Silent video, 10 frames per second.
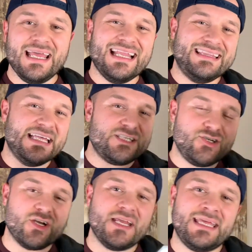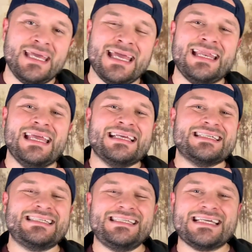This you're gonna get
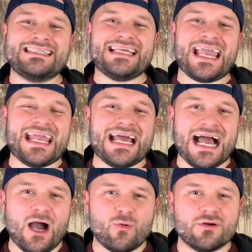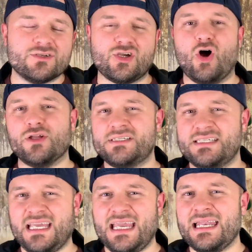6 to 8 hours on
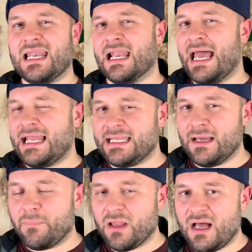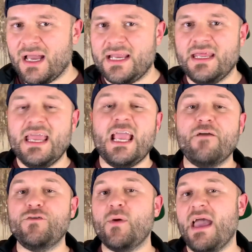skin, lightly applied. If
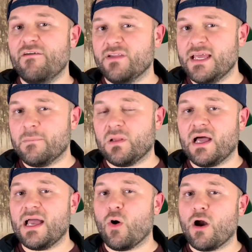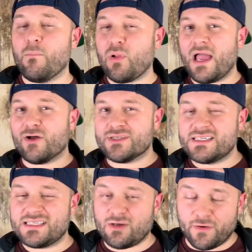you heavily apply or apply
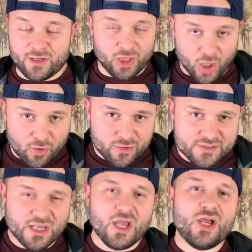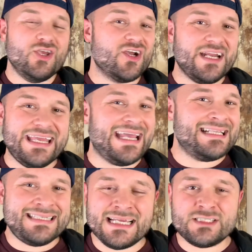on clothes, you're gonna get
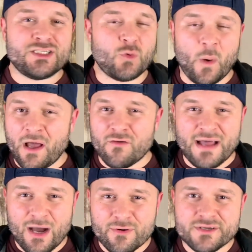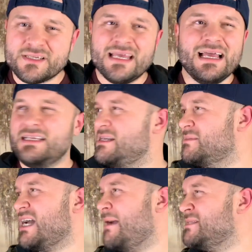10 to 12 hours,
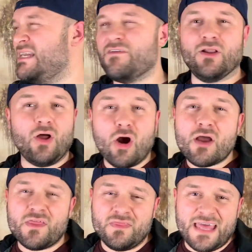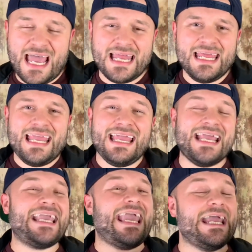sometimes even longer than that.
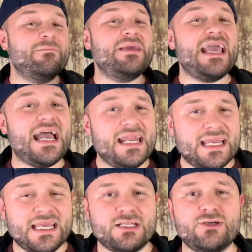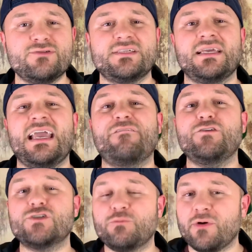It can be headache inducing if you
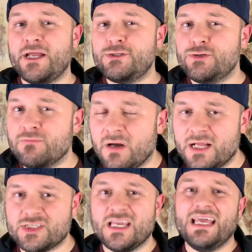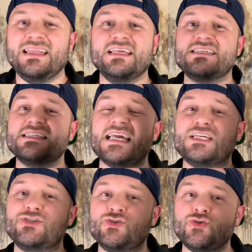spray too much. This is a
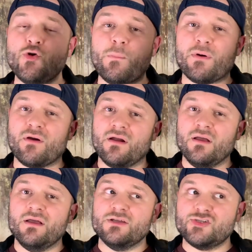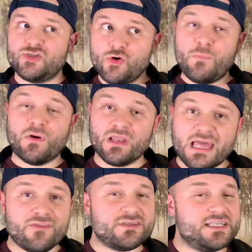super
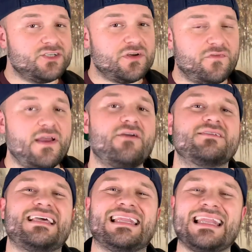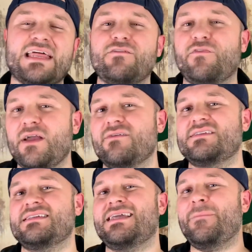leather centric fragrance, and leather
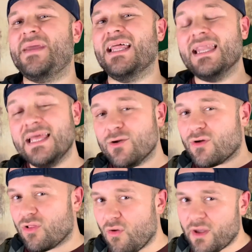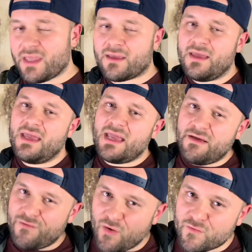fragrances can be a little cloying if
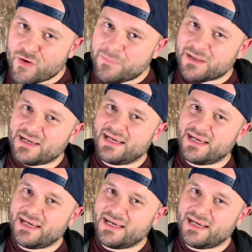over applied.